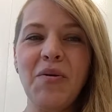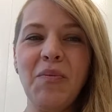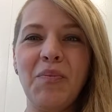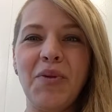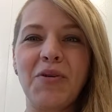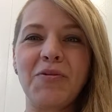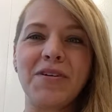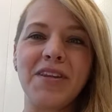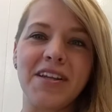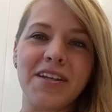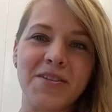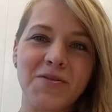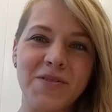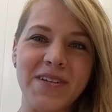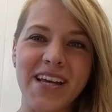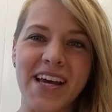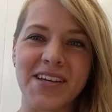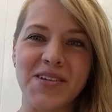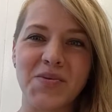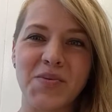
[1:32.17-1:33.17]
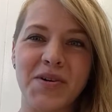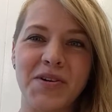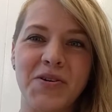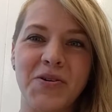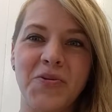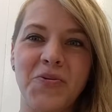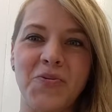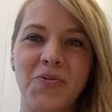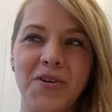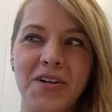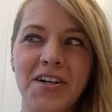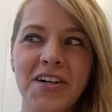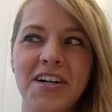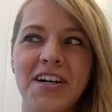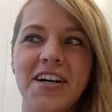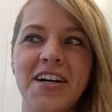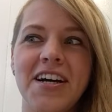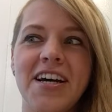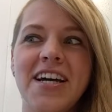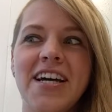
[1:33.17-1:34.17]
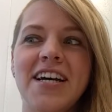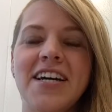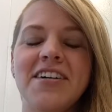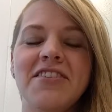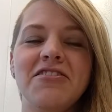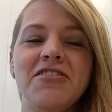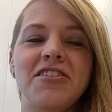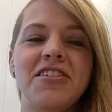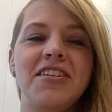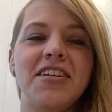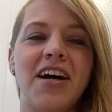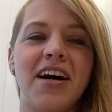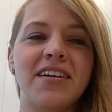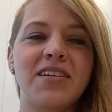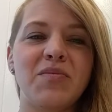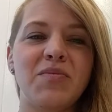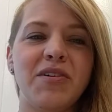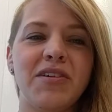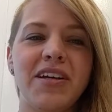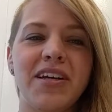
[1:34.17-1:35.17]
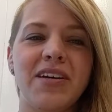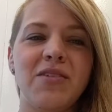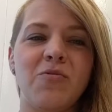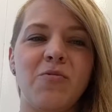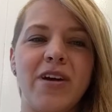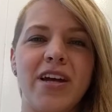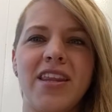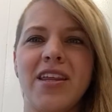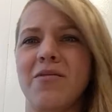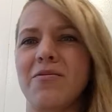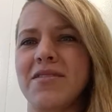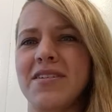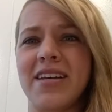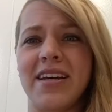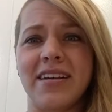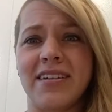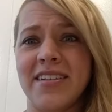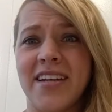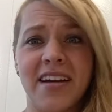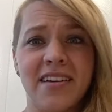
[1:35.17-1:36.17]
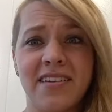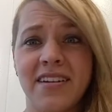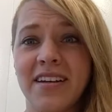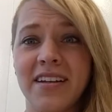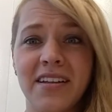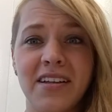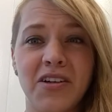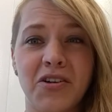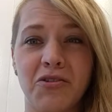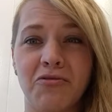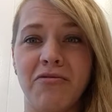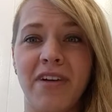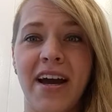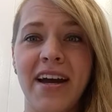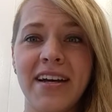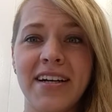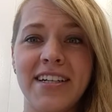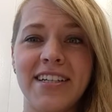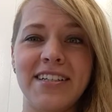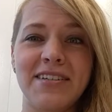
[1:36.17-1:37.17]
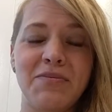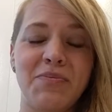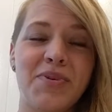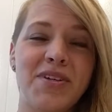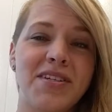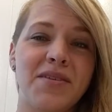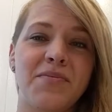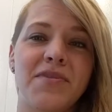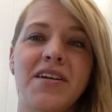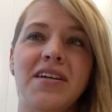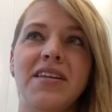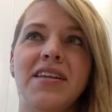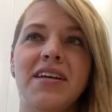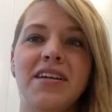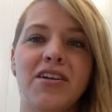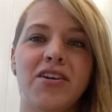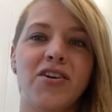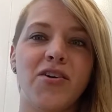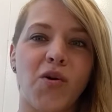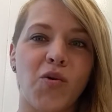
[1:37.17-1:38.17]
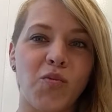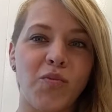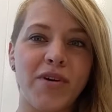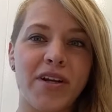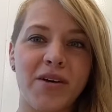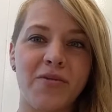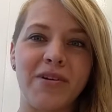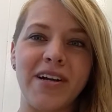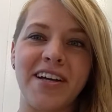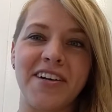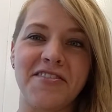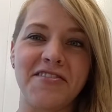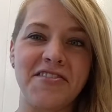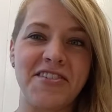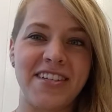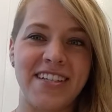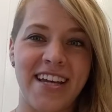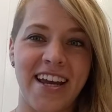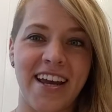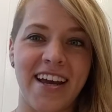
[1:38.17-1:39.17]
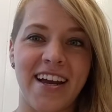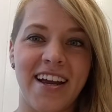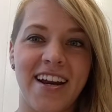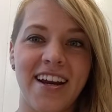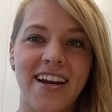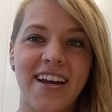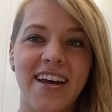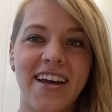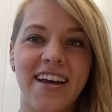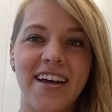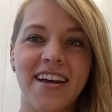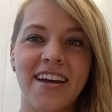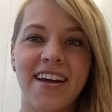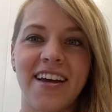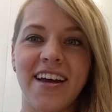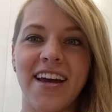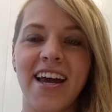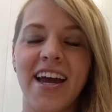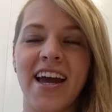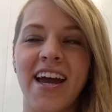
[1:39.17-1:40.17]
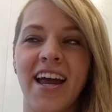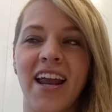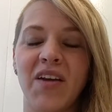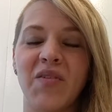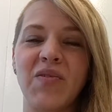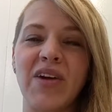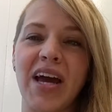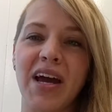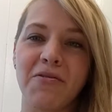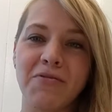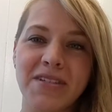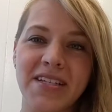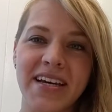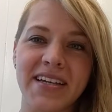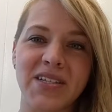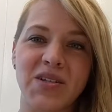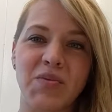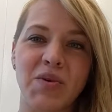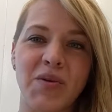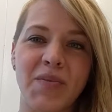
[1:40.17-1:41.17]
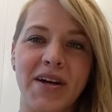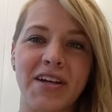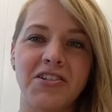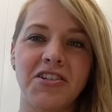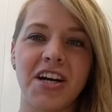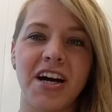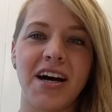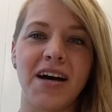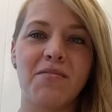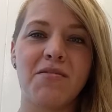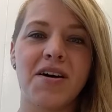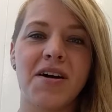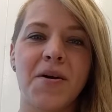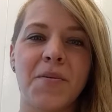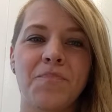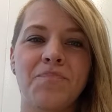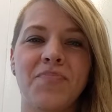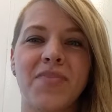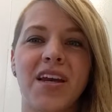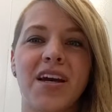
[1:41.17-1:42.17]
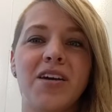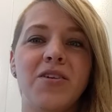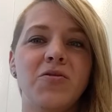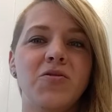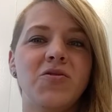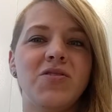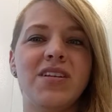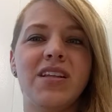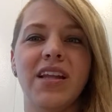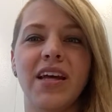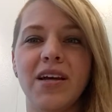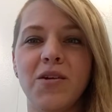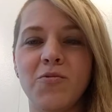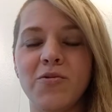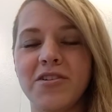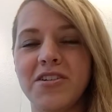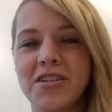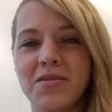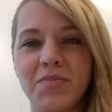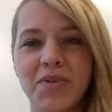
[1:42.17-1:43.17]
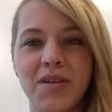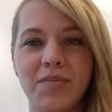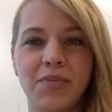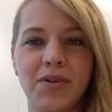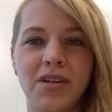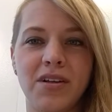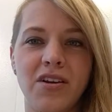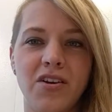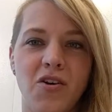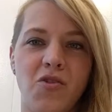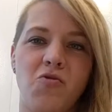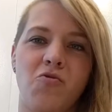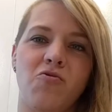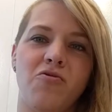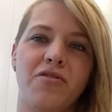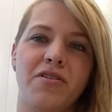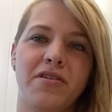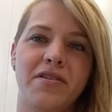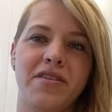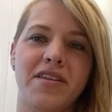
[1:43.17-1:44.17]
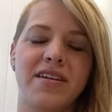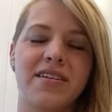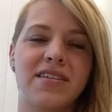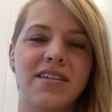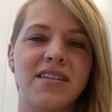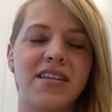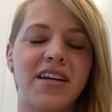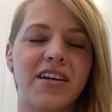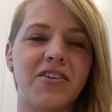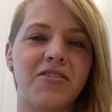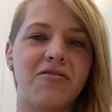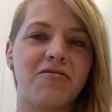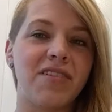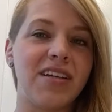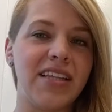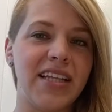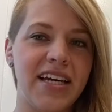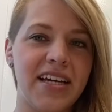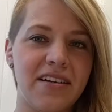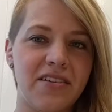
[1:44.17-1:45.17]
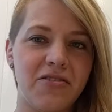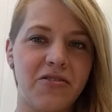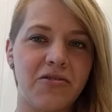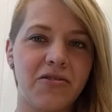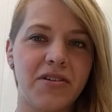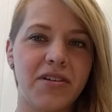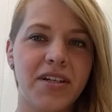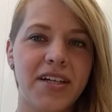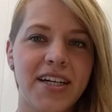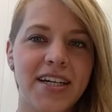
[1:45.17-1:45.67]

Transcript: But when Liz was asked about her work, she talked about it in a way that was technically correct, but something that nobody would understand. And when I was asked about my job, I used language that people know, things that they could relate to.